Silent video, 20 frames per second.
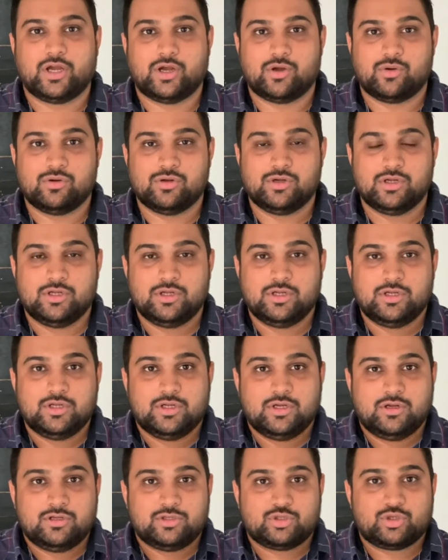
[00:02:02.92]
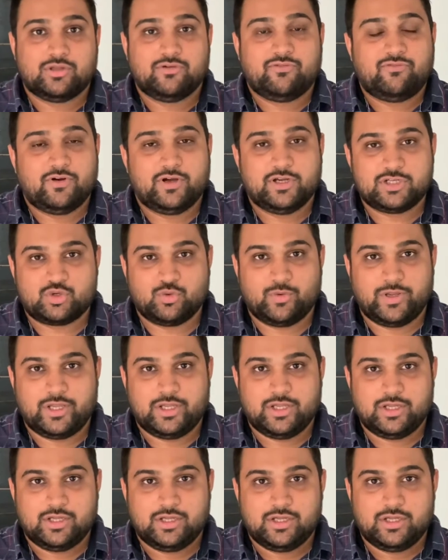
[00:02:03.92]
now. So the first
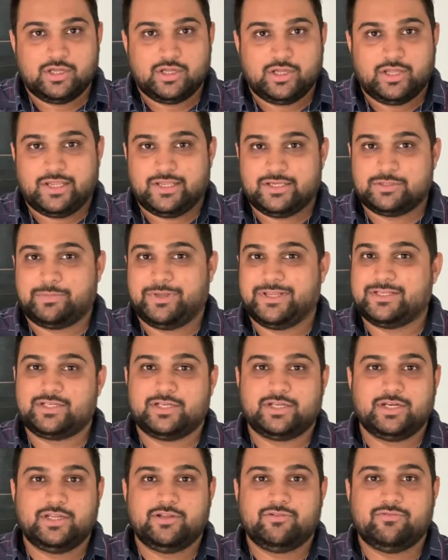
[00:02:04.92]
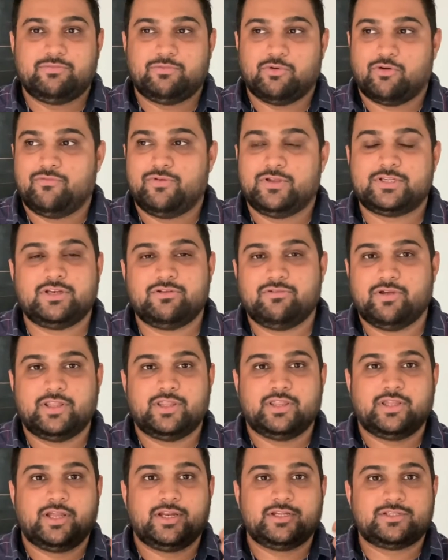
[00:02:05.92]
way is basically, obviously,
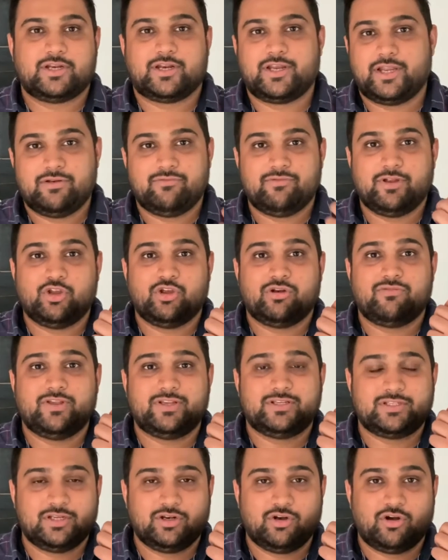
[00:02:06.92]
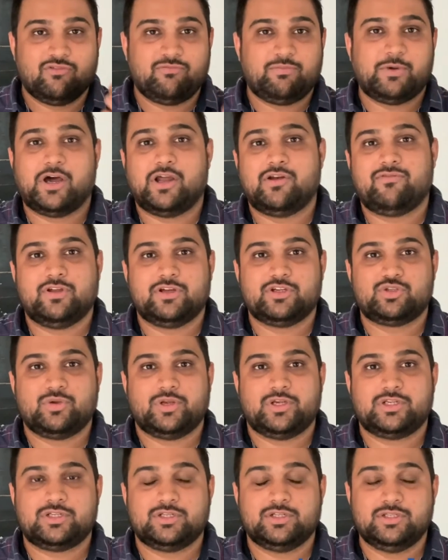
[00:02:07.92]
when there is rain, when you're facing a lot of power
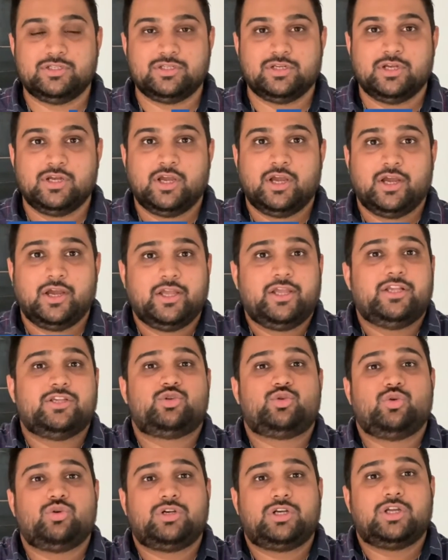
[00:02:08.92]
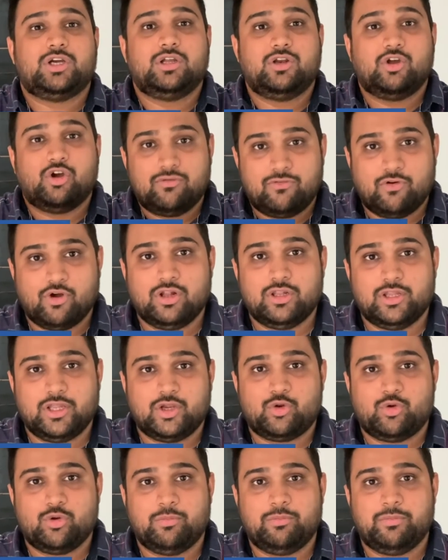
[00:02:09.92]
fluctuations, is to turn off all the
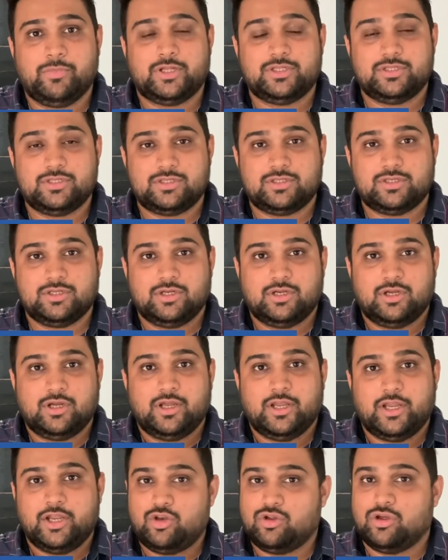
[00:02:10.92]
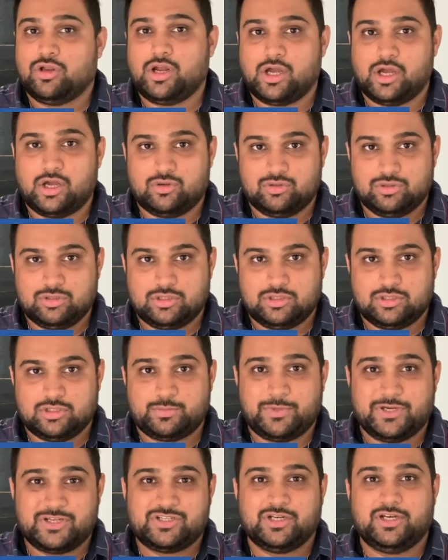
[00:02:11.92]
equipments in your house,
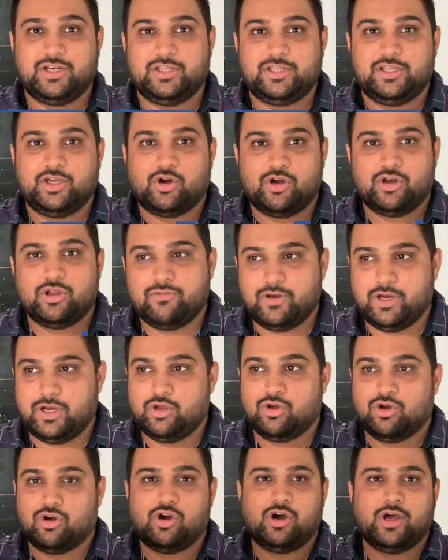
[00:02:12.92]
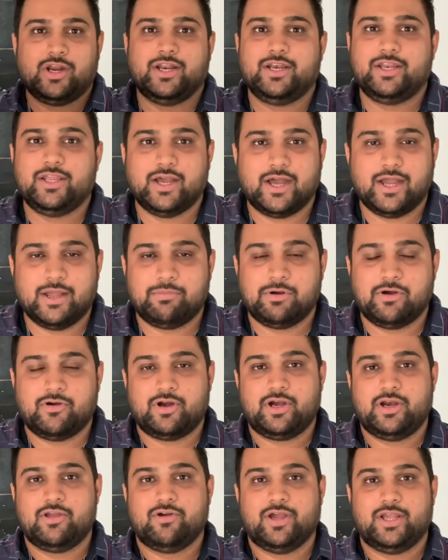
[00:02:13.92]
especially the audio video or any high
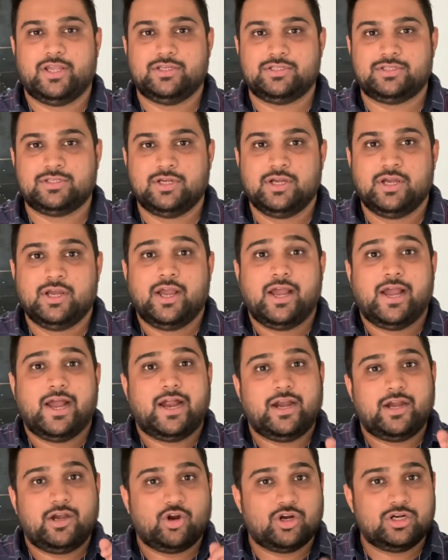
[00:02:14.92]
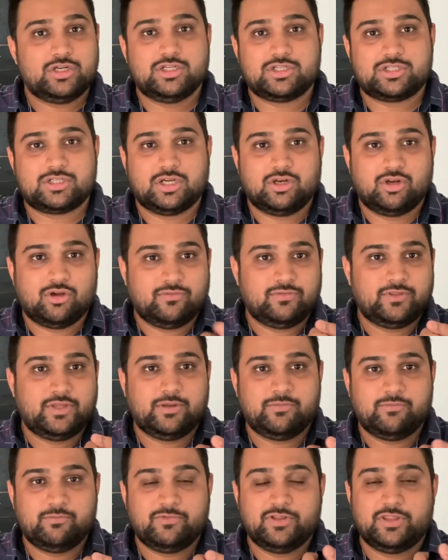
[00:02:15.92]
power device, and not just turn off
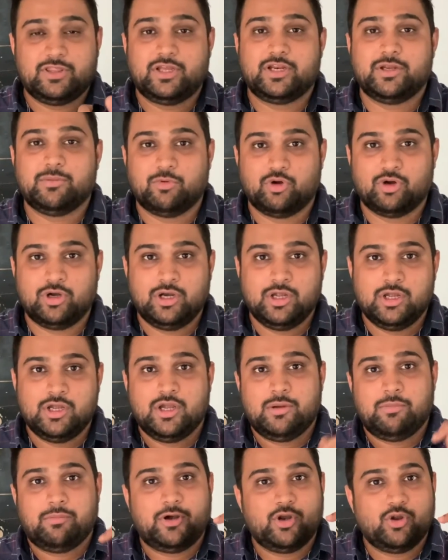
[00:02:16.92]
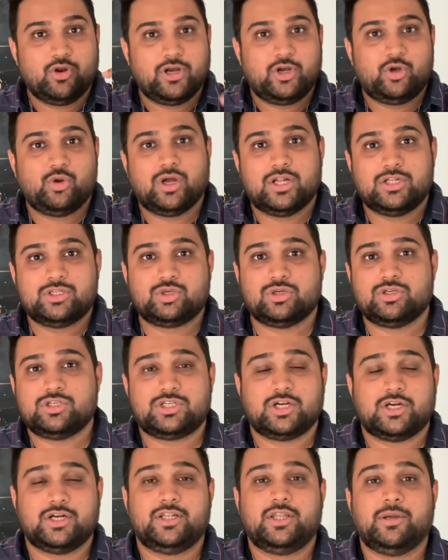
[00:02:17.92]
them with the remote, but you need to also
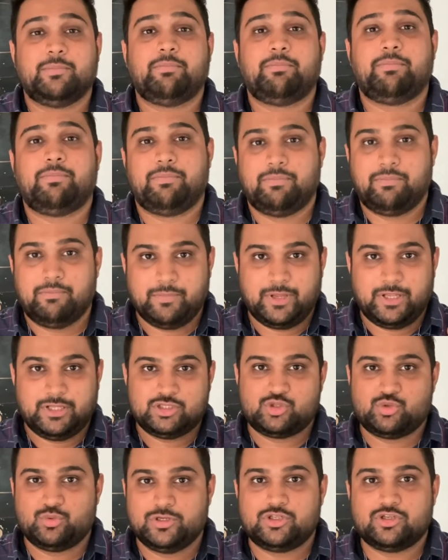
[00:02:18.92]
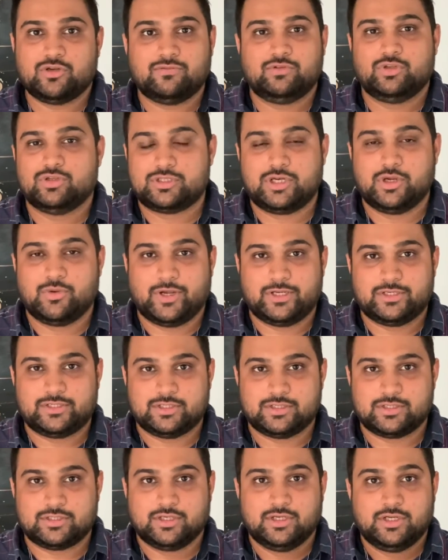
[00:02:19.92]
shut the main switch of those
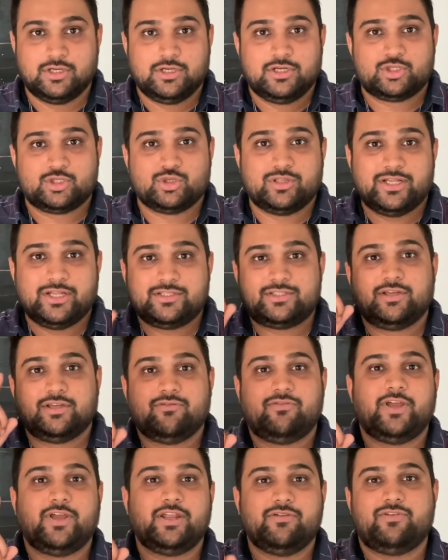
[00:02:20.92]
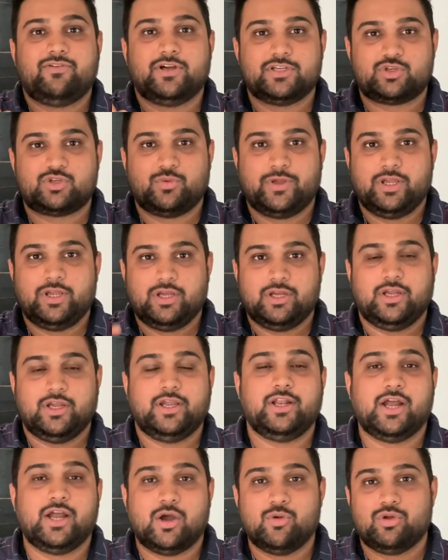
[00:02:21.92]
devices. So that's the very first way
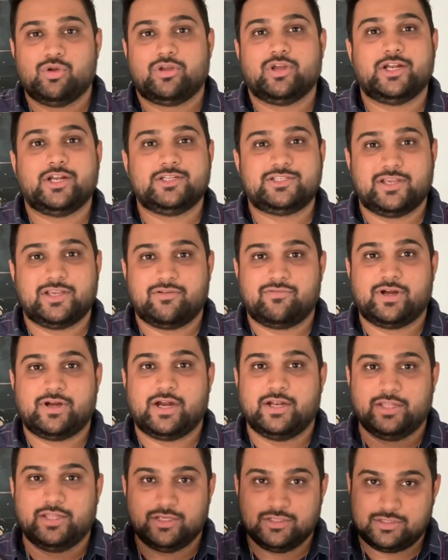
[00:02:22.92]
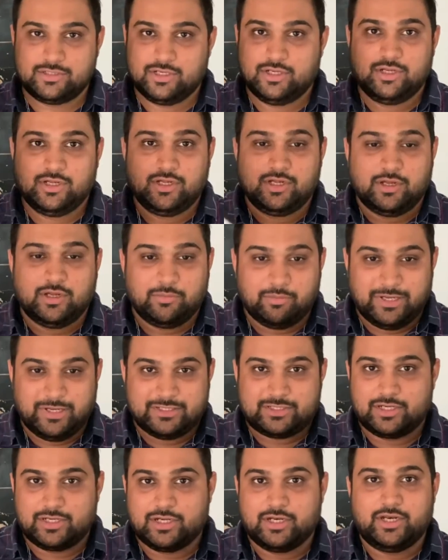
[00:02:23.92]
in how you can safeguard this
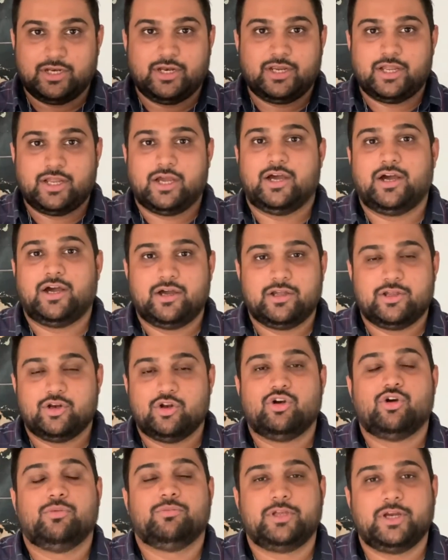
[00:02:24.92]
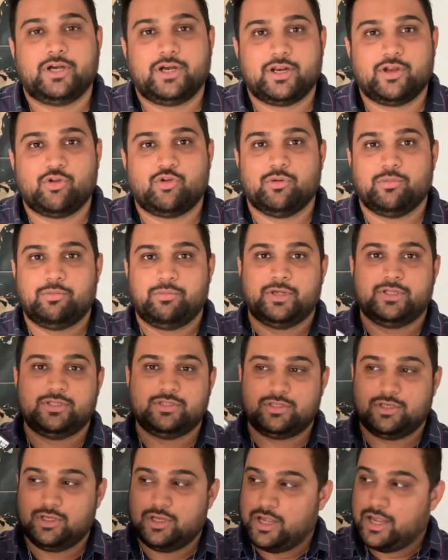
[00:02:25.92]
basically home theater
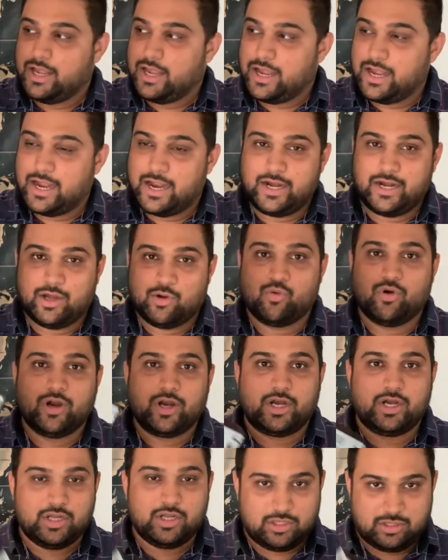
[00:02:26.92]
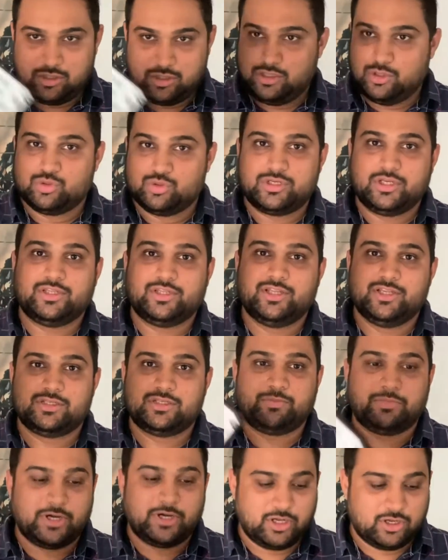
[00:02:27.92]
equipments and avoid using
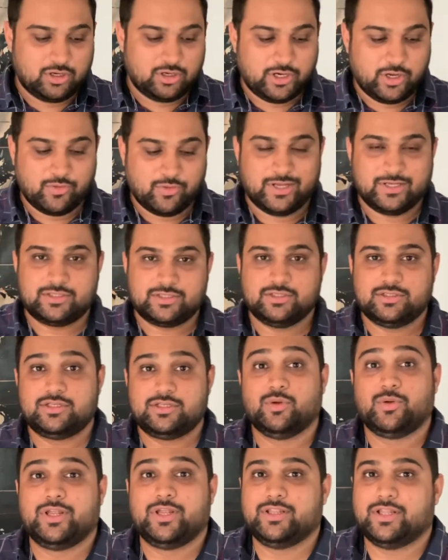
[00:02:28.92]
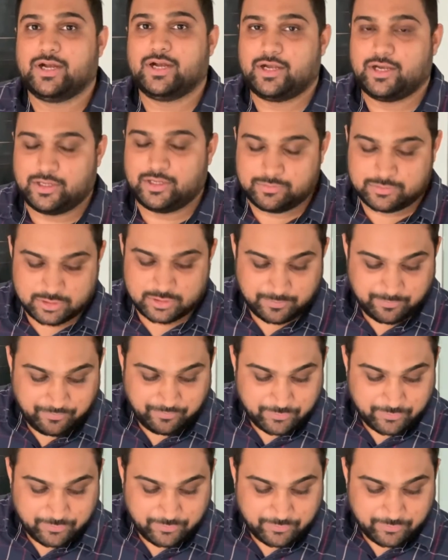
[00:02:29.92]
these particular devices during that times.